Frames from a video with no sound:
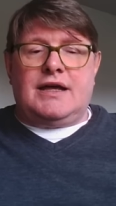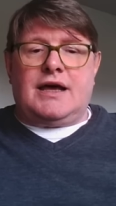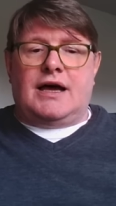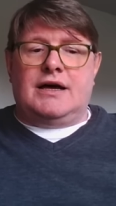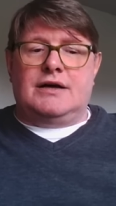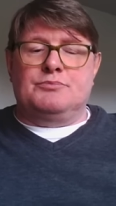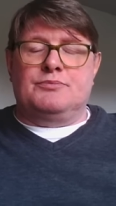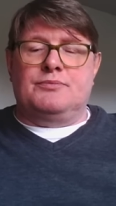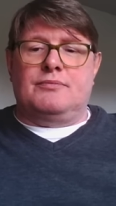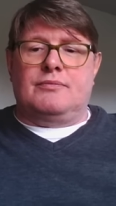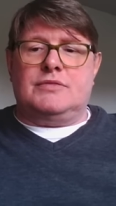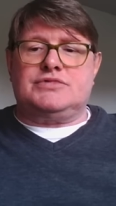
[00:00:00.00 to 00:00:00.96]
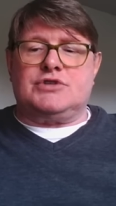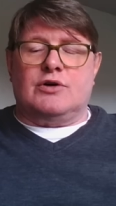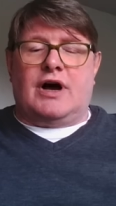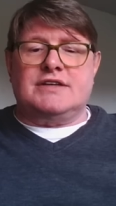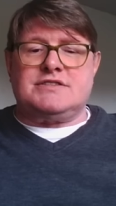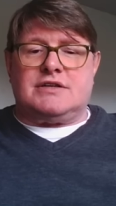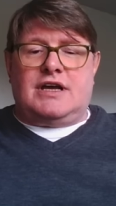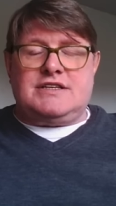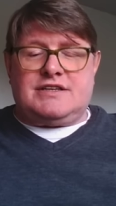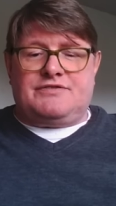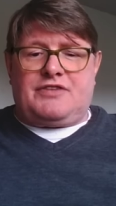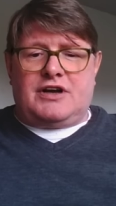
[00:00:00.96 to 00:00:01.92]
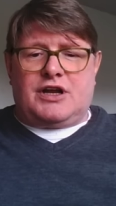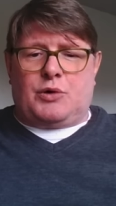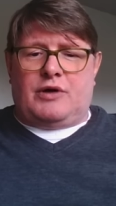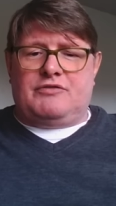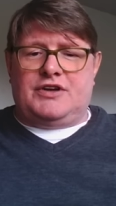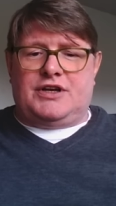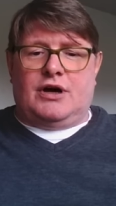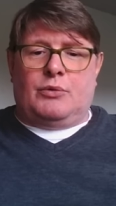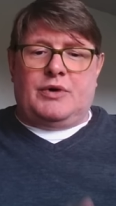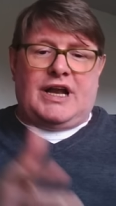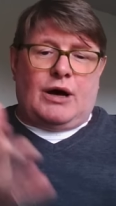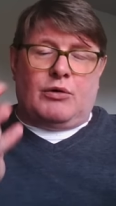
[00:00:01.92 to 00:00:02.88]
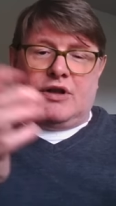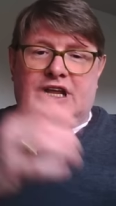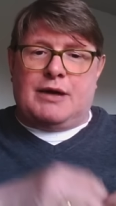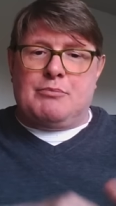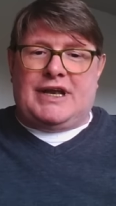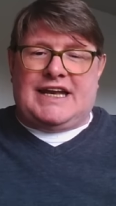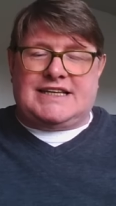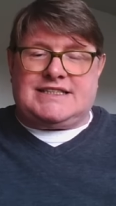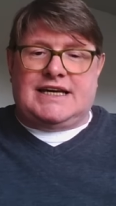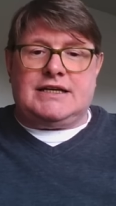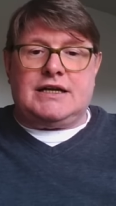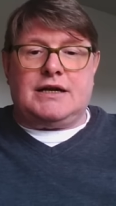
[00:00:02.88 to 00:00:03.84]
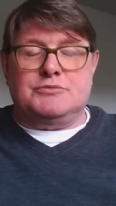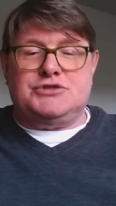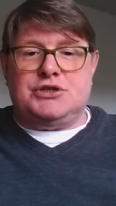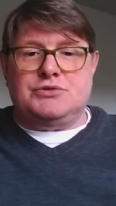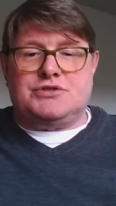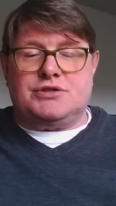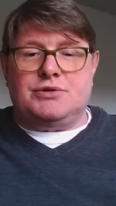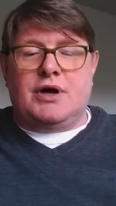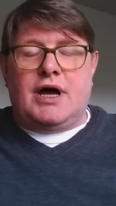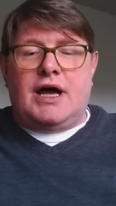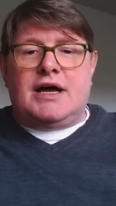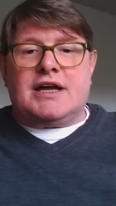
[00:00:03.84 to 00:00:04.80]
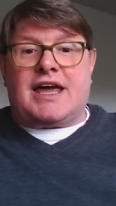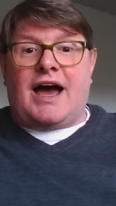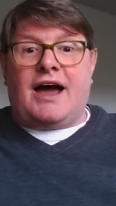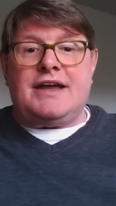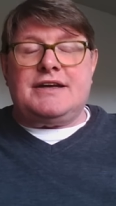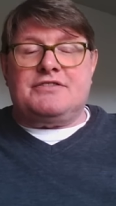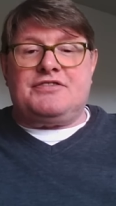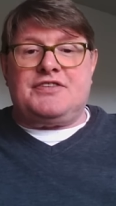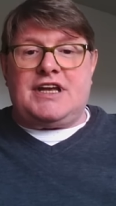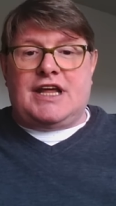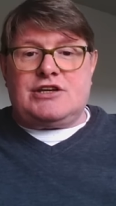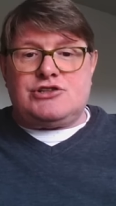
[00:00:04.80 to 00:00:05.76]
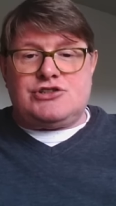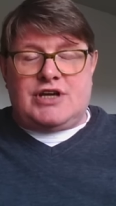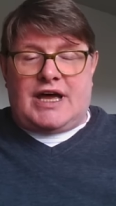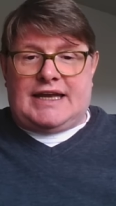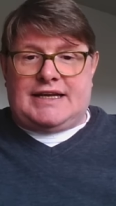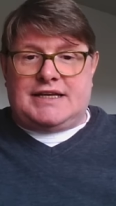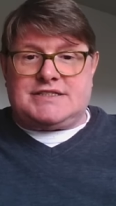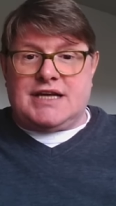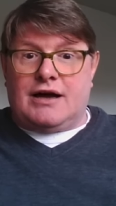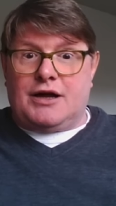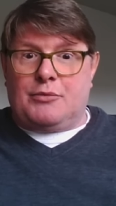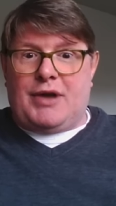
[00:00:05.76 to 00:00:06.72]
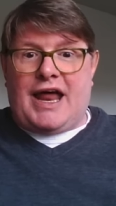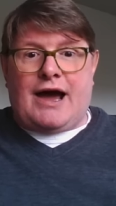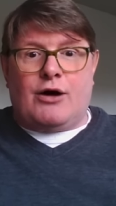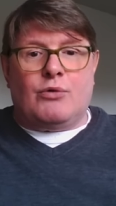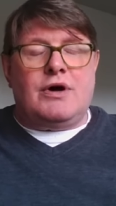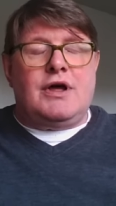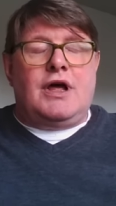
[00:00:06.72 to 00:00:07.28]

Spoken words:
So as it's a very quick video, we're now only a minute in and I'm due to kind of finish any time now.